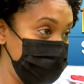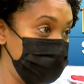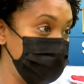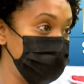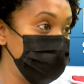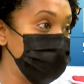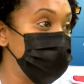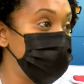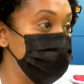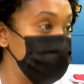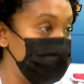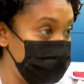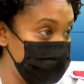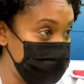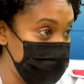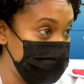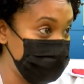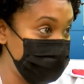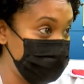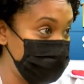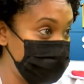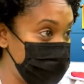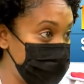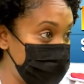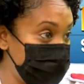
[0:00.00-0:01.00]
to sleep on my
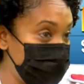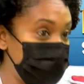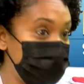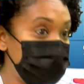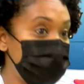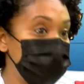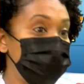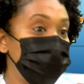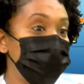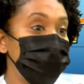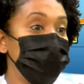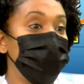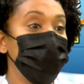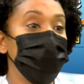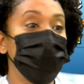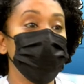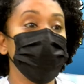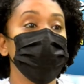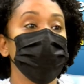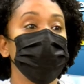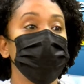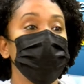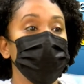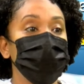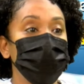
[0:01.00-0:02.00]
stomach because it
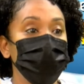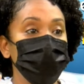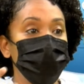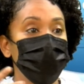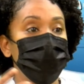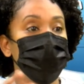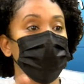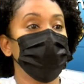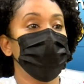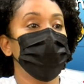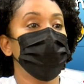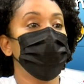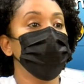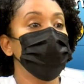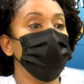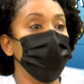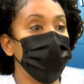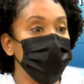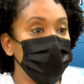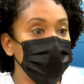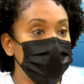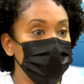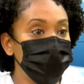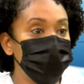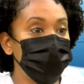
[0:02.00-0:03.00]
helps
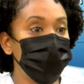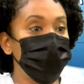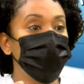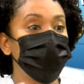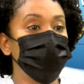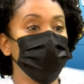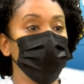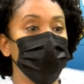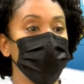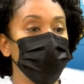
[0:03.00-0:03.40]
the flow